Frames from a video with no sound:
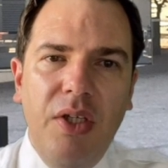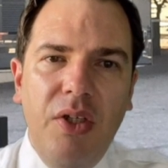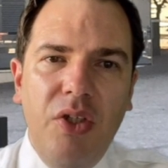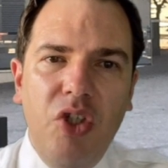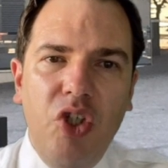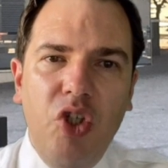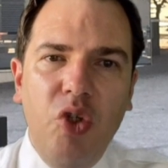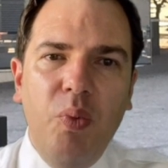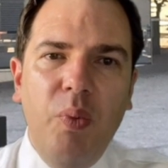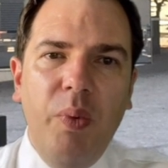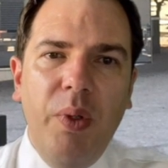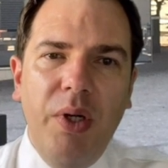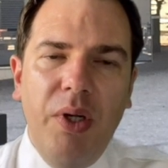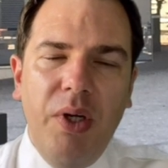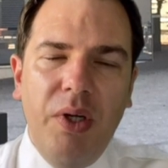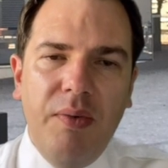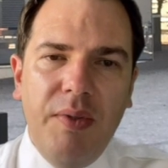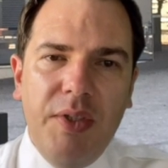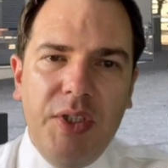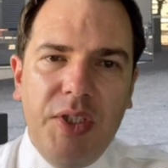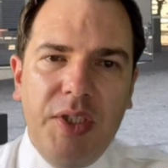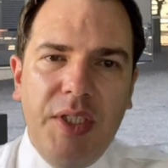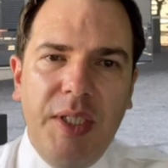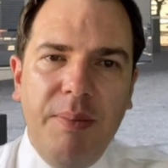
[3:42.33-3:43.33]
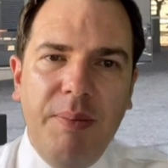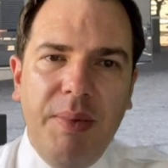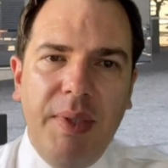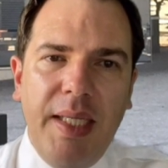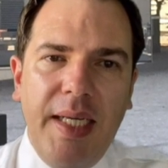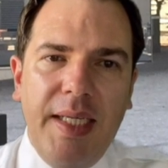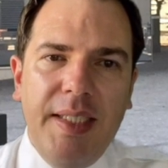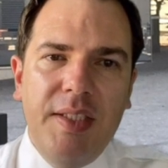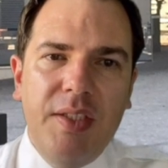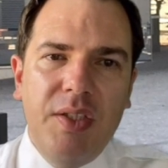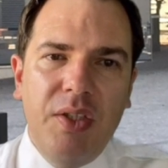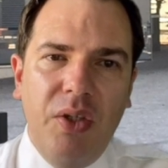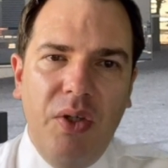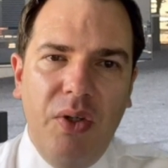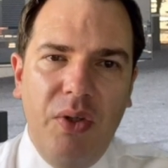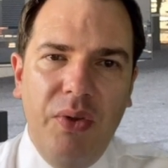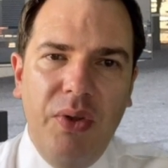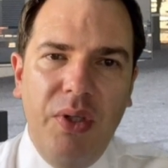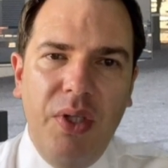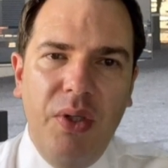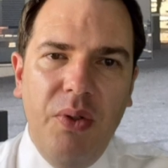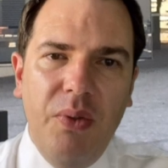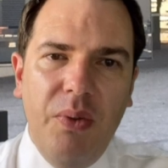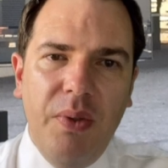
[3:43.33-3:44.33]
you were originally placed
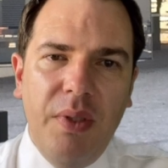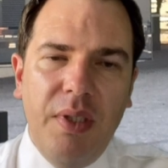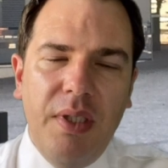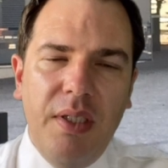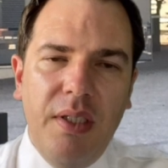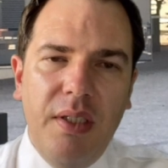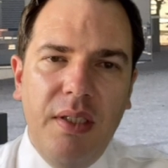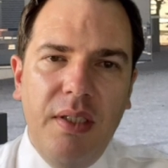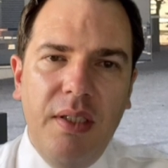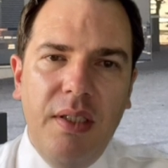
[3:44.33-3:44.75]
on the order.